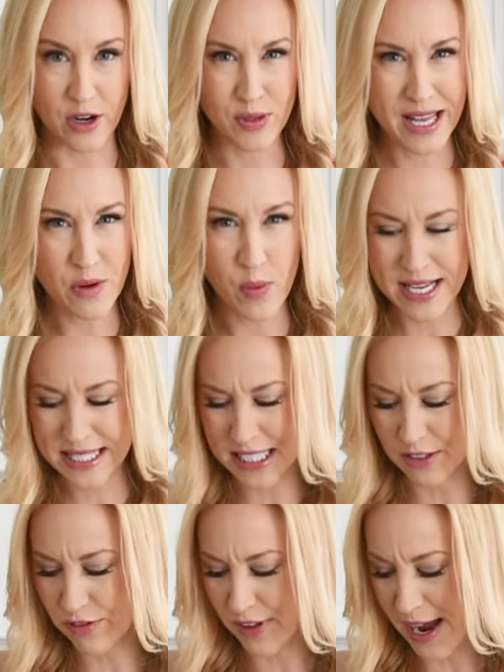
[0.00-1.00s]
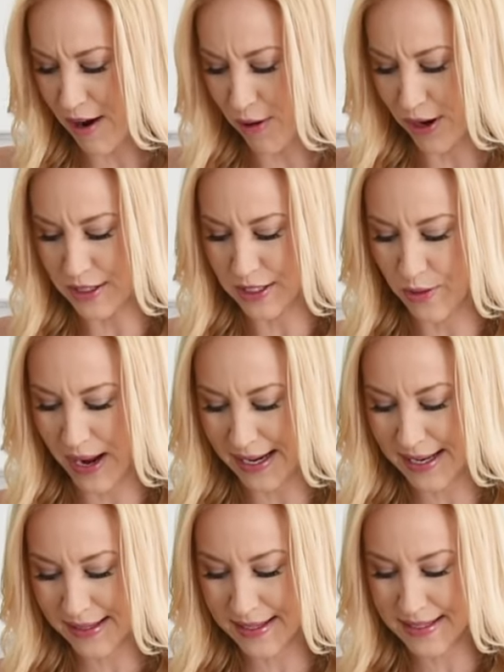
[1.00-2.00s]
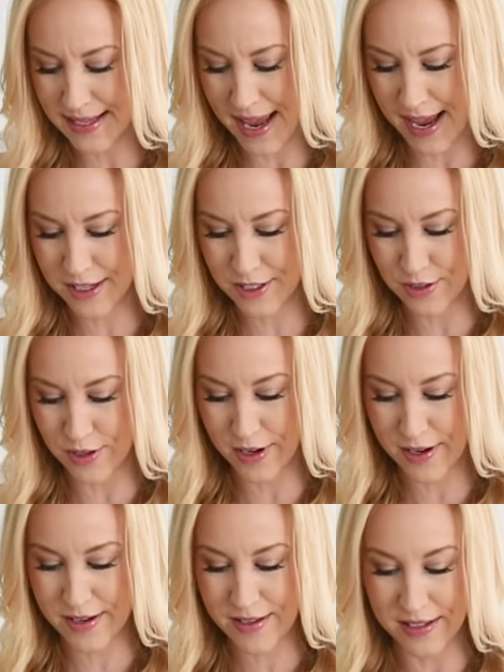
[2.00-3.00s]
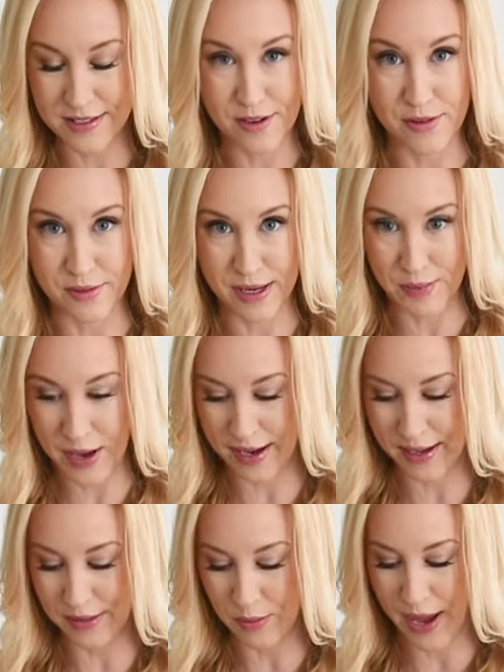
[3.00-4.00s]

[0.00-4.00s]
don't like wasting flour, so any of this extra is going right back in the